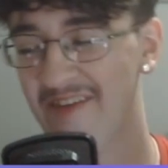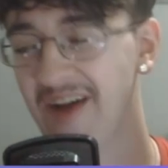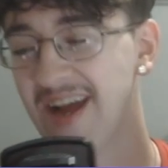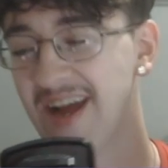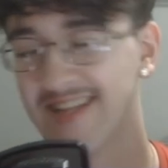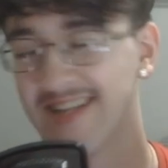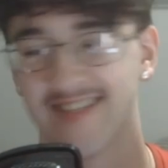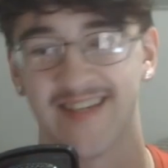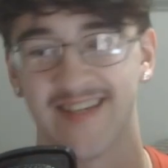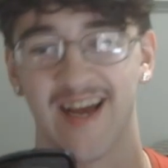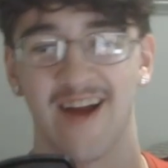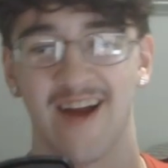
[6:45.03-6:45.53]

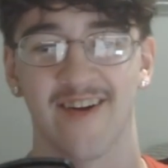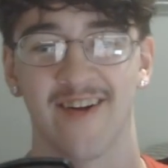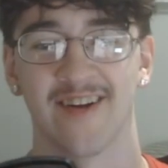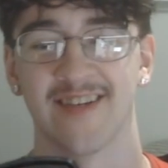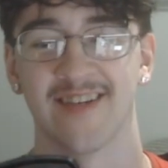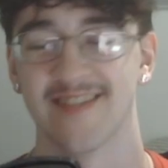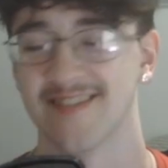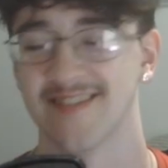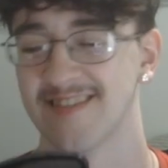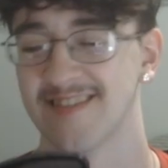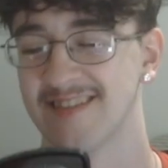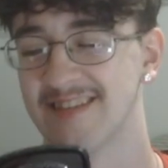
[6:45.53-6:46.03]
had
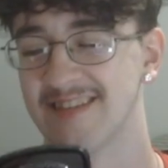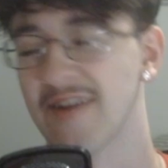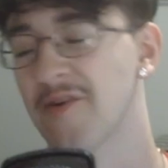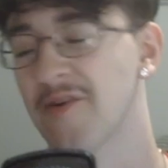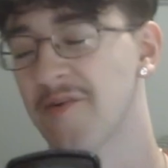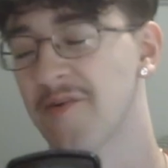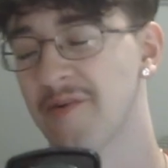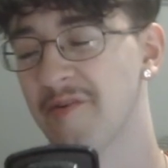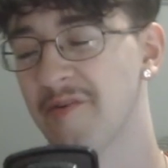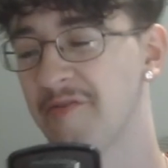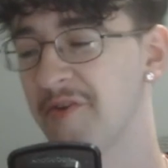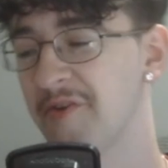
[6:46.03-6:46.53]
Cyrus, that would
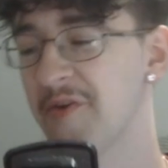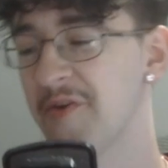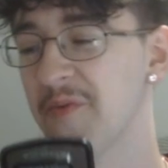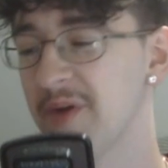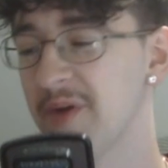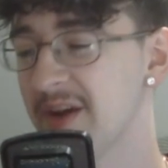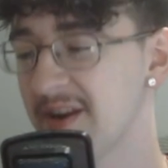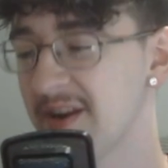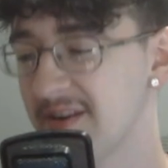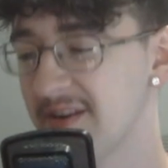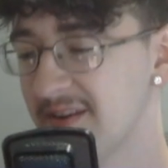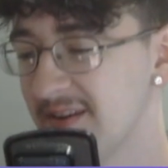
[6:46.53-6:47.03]
have been a free
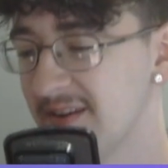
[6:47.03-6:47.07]
win.